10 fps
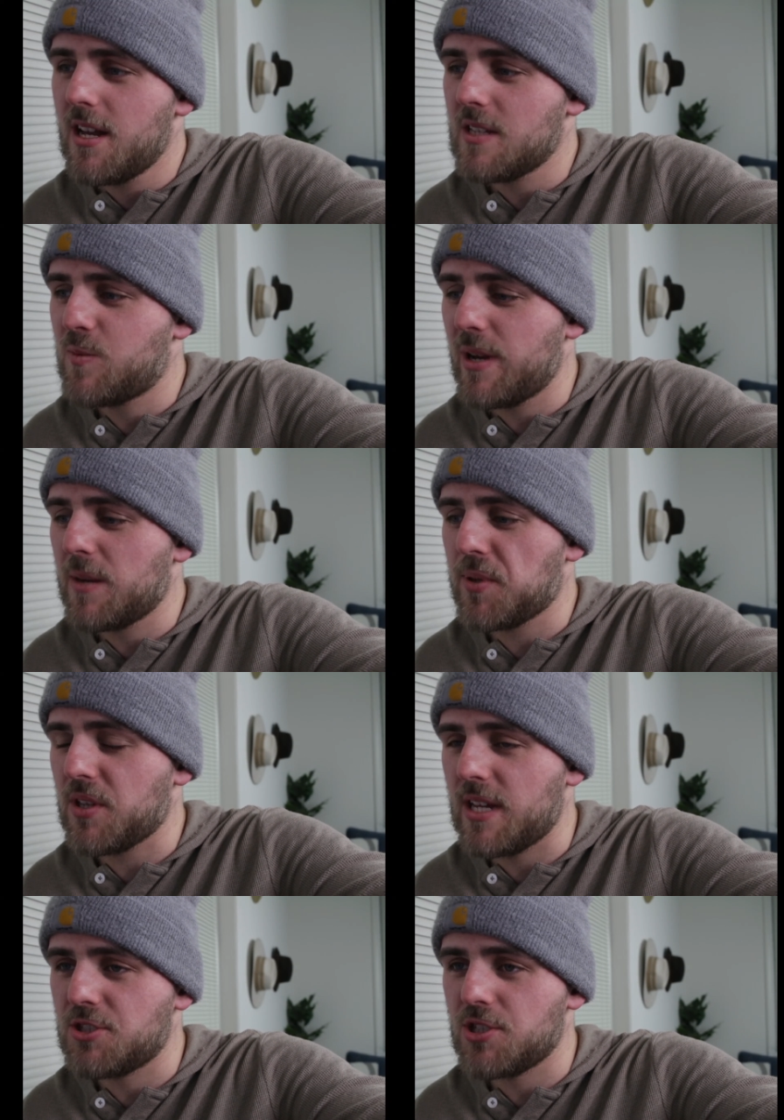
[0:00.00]
It's been a
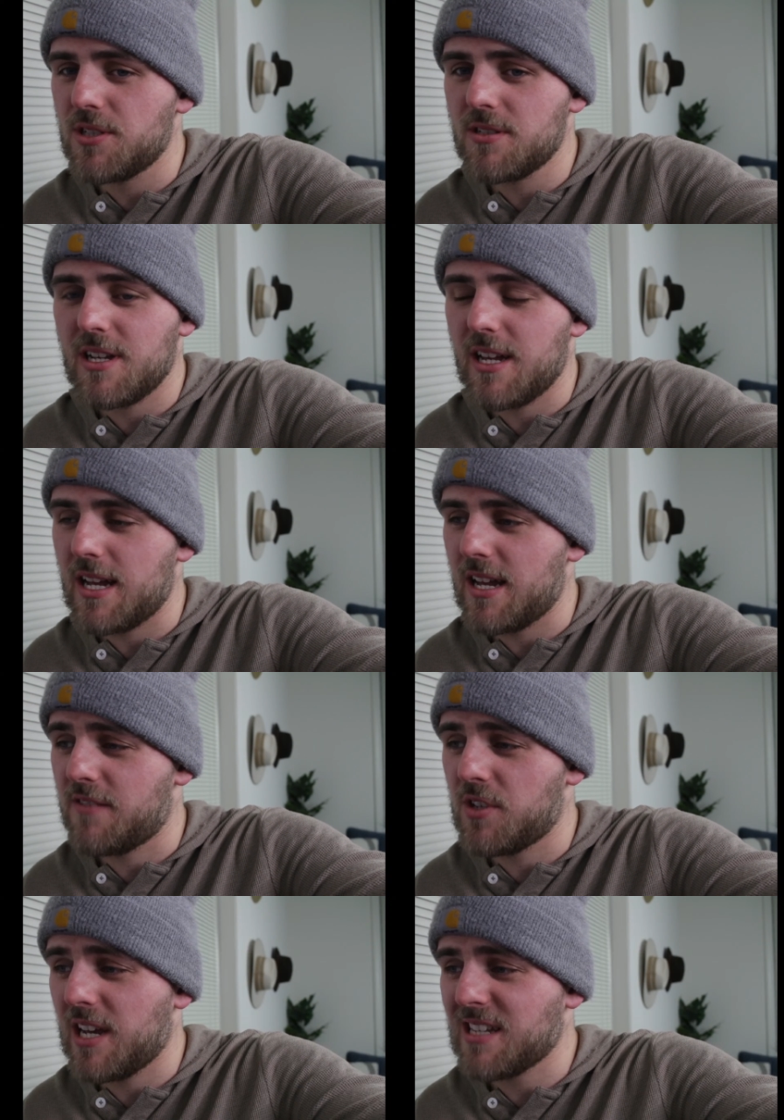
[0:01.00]
pleasure.
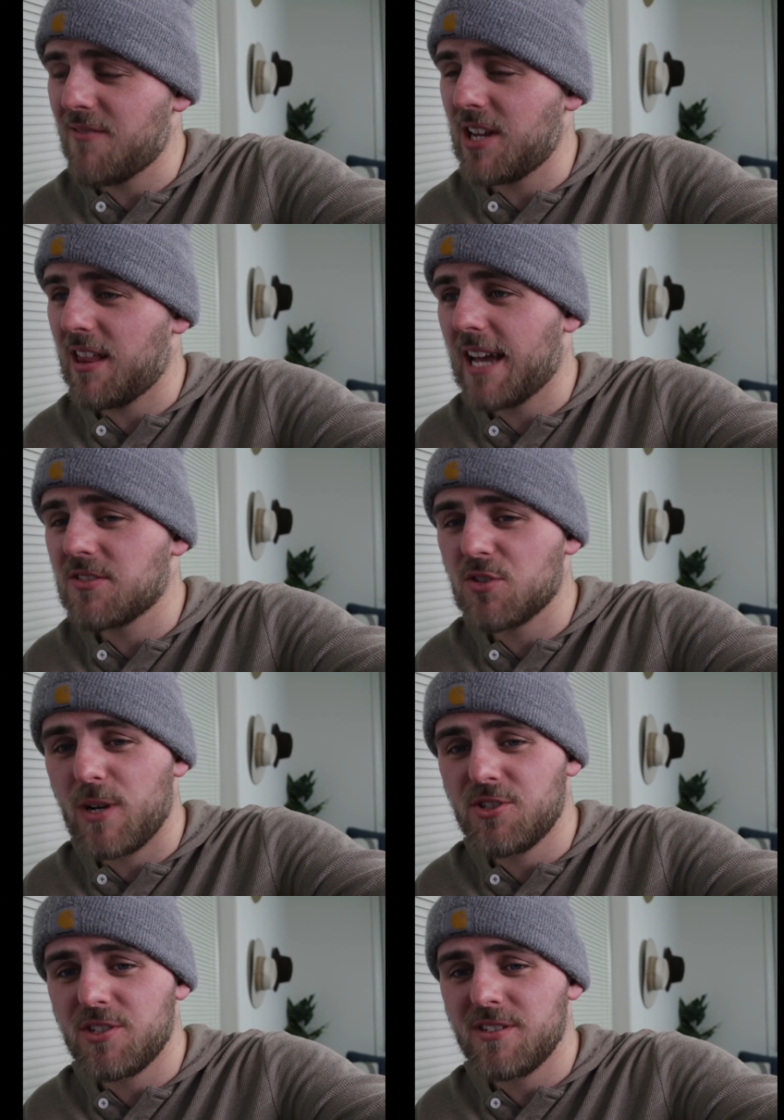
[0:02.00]
If you guys have any last
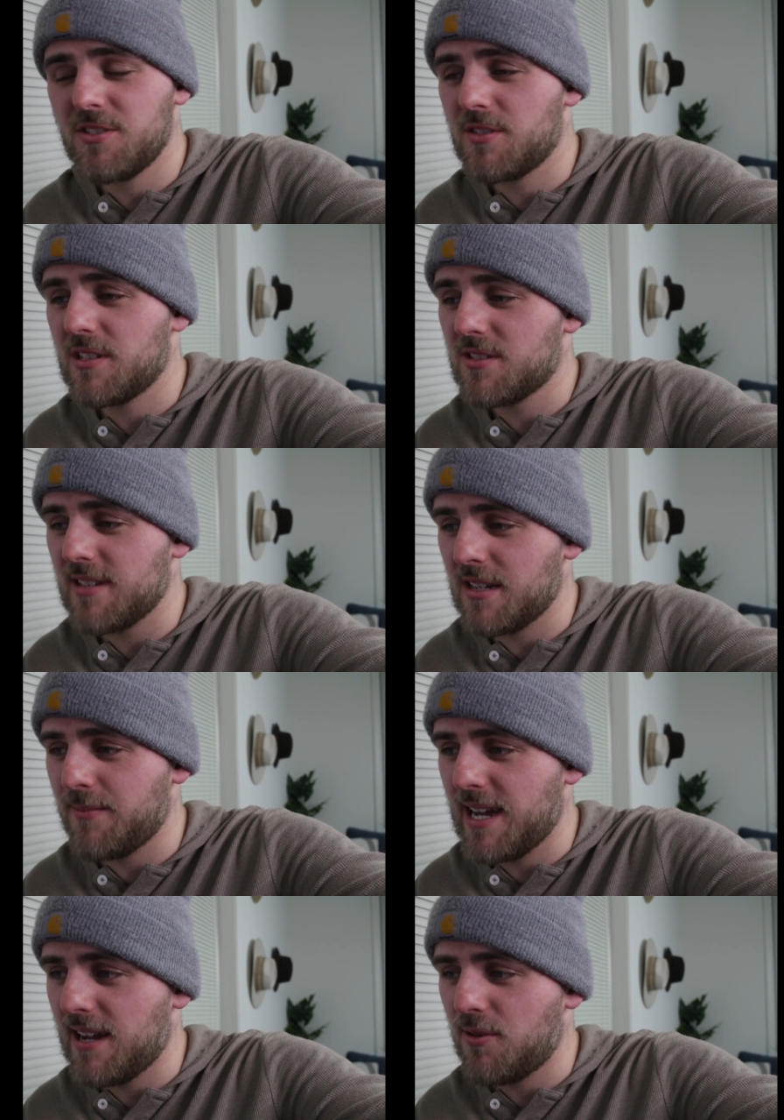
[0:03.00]
questions, you can send them
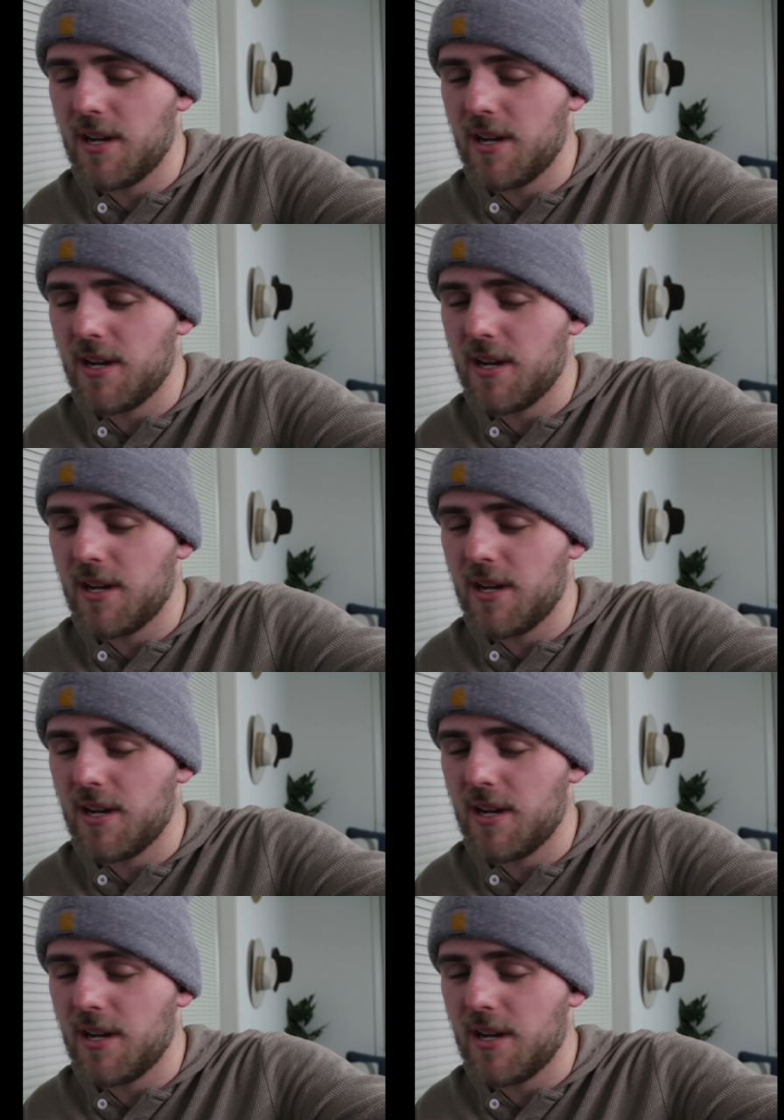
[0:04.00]
out.